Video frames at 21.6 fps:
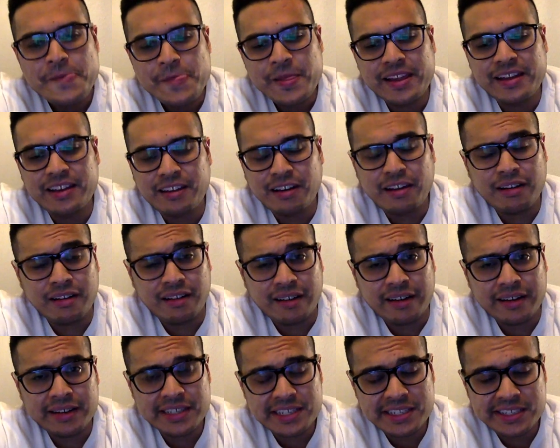in all
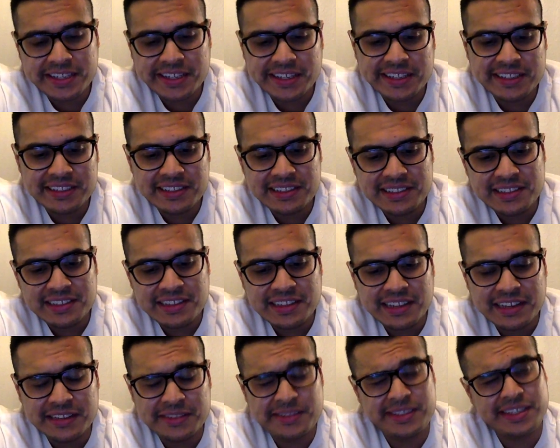honesty,
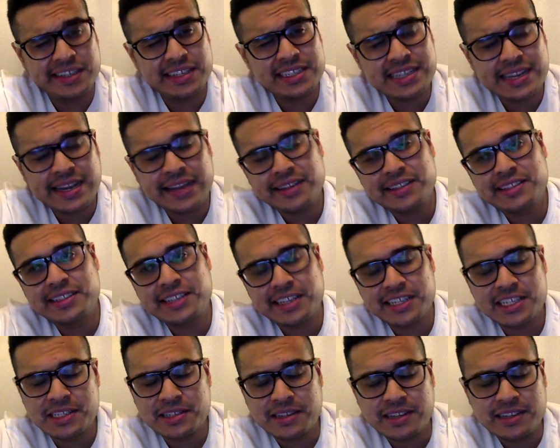it does
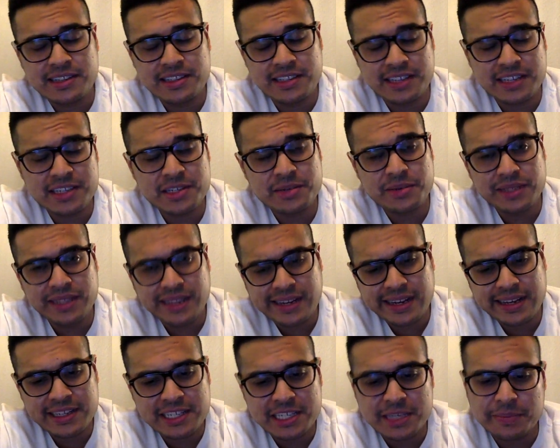really
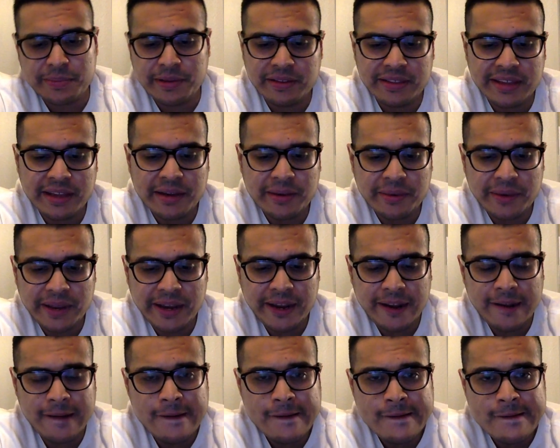kind of smell that
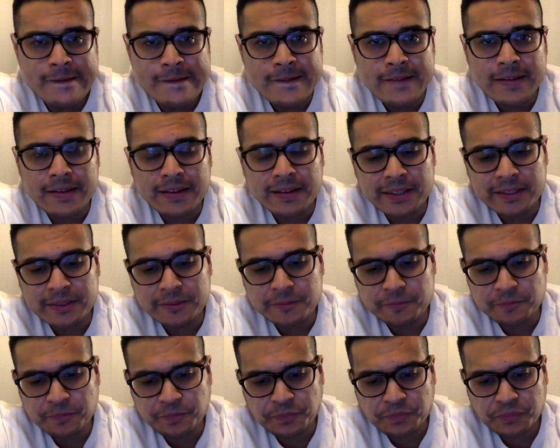way.
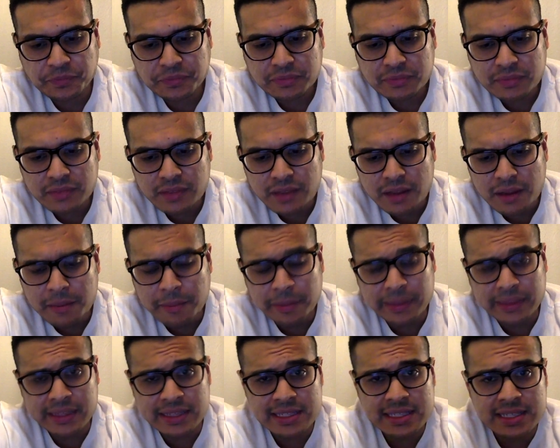Um,
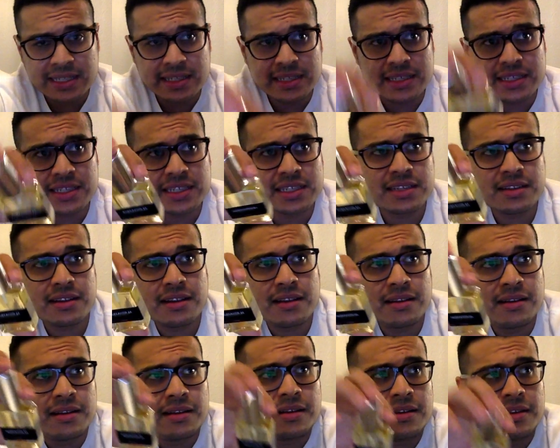but this is
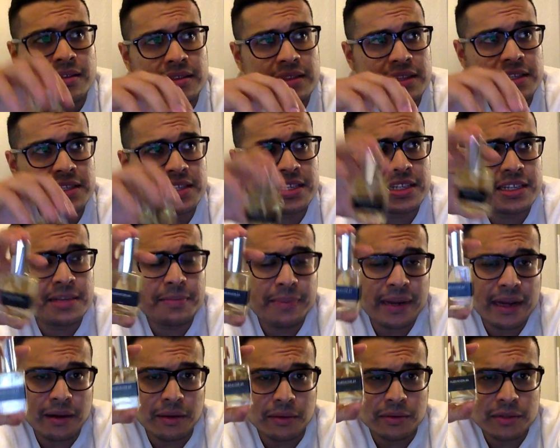
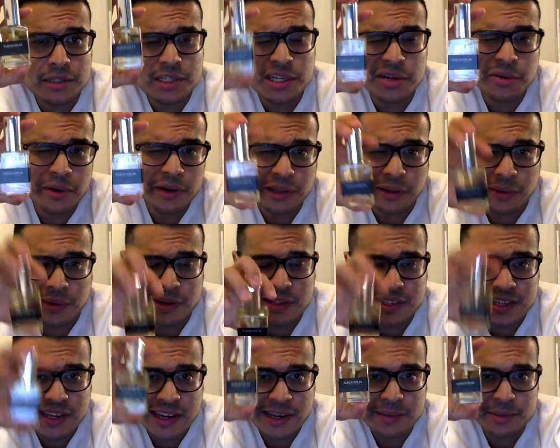about 2 or 3
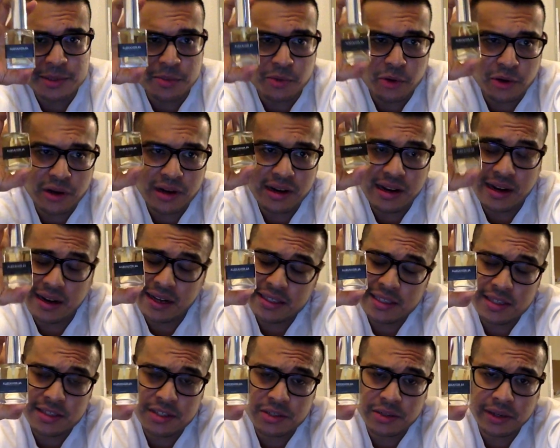times more
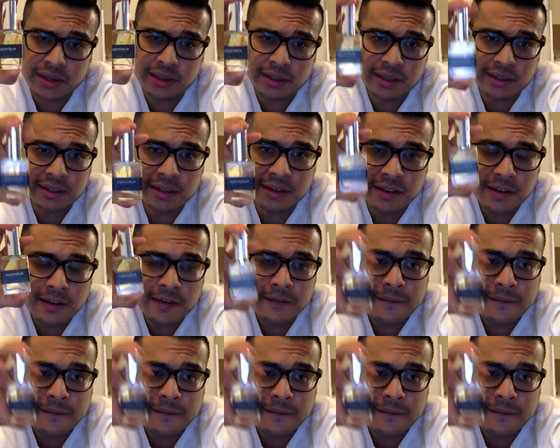concentrated.